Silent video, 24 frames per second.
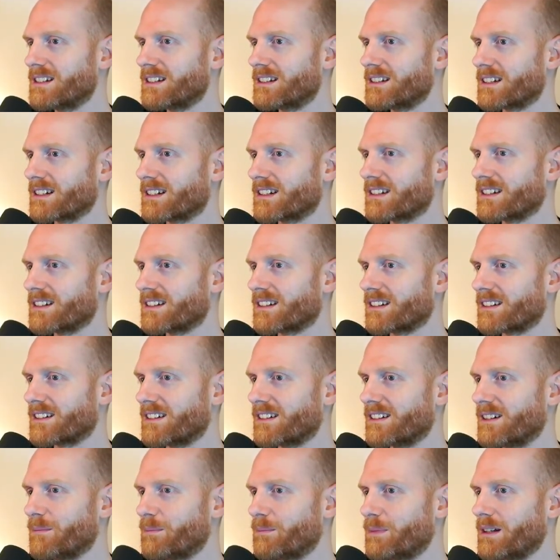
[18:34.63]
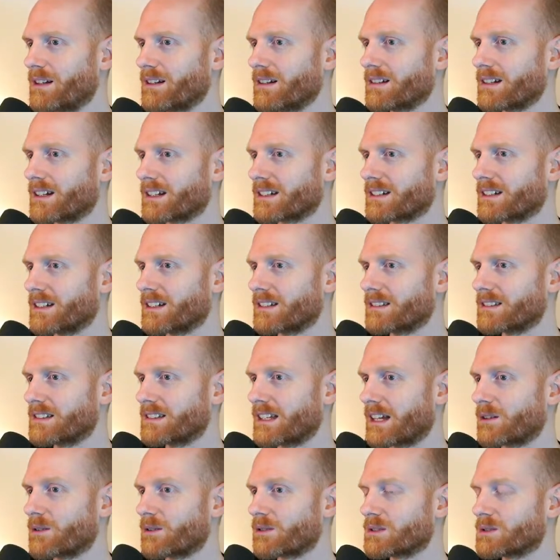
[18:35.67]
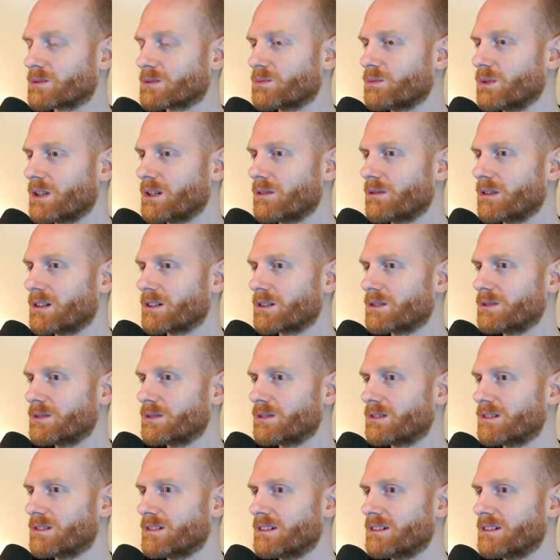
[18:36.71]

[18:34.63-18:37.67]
like a building like that. That looks really cool.